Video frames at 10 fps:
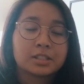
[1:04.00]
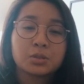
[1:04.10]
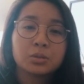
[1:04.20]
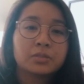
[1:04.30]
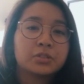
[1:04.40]

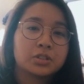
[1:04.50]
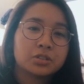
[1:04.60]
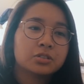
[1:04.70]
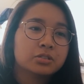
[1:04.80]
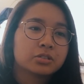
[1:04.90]
cool if you
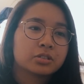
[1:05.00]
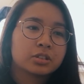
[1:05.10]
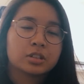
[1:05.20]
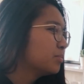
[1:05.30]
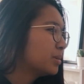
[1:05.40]
do,
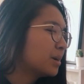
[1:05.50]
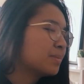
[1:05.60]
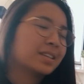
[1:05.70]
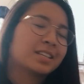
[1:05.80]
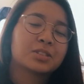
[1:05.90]
but I
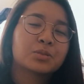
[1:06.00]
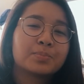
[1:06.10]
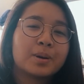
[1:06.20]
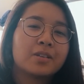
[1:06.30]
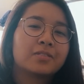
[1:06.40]
mean, it's all
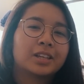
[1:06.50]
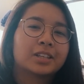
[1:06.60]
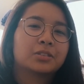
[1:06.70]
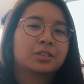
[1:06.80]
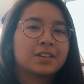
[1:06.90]
part of
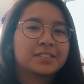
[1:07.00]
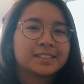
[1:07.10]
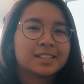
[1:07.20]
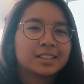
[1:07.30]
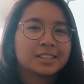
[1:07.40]
like your
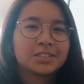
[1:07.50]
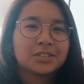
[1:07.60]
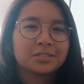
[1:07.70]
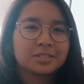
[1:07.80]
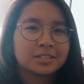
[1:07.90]
lifestyle. Like,
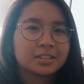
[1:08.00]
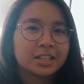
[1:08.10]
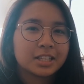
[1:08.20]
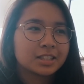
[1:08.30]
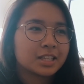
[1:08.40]
don't
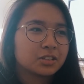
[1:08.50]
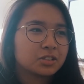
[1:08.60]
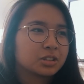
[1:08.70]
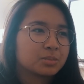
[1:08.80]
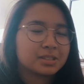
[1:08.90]
think that you're
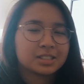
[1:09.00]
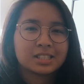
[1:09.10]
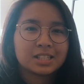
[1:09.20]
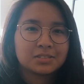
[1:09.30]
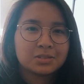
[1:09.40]
not going to be
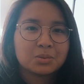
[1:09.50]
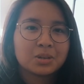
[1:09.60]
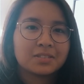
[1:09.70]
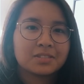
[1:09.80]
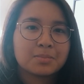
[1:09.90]
successful or
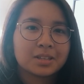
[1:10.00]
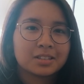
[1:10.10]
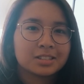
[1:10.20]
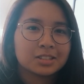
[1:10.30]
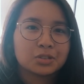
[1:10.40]
whatever
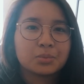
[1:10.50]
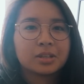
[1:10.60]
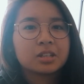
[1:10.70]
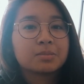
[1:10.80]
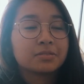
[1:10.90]
because you're not
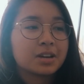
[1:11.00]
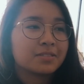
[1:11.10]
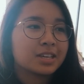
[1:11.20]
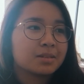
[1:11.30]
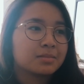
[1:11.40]
waking up at 5
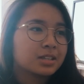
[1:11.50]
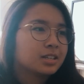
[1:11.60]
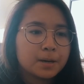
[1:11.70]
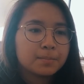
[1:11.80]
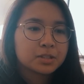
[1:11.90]
a.m.
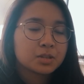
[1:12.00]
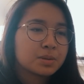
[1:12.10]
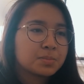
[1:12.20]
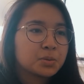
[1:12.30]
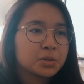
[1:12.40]
Some
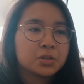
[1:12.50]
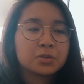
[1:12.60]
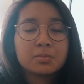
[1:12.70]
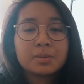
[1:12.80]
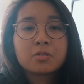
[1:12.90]
people, you know,
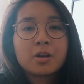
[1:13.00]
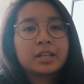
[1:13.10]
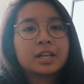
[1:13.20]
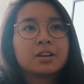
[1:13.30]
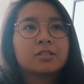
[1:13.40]
they'll be
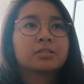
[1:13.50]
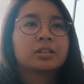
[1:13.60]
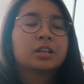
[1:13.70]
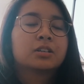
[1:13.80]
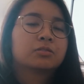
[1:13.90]
grinding out
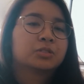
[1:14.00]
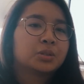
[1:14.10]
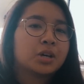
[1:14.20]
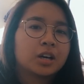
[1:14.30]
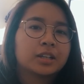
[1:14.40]
real
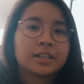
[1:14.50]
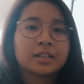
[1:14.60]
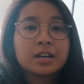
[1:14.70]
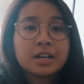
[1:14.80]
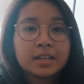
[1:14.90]
hard at
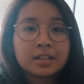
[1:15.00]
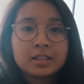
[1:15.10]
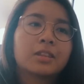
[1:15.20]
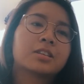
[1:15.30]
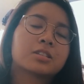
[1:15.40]
night
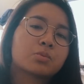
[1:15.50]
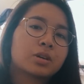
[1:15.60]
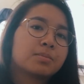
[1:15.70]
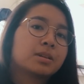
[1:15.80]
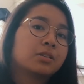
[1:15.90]
and then you just wake
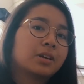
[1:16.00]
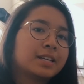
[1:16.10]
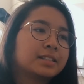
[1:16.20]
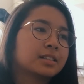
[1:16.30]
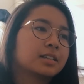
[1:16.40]
up a little
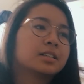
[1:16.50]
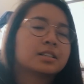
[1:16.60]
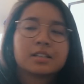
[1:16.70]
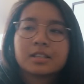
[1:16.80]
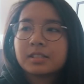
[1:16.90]
later.
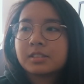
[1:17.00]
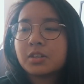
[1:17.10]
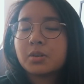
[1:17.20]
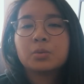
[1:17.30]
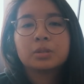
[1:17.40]
So
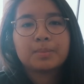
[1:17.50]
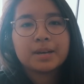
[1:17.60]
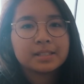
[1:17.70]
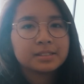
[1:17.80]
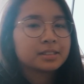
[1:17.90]
it all depends.